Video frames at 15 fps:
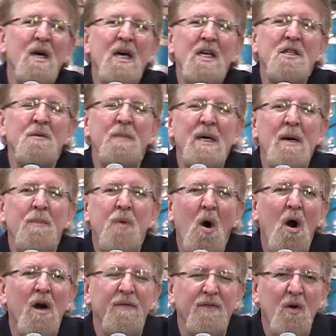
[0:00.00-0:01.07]
to be a part
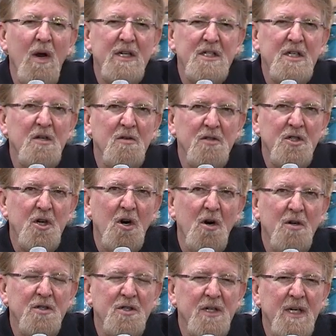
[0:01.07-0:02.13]
of Cresthill Church.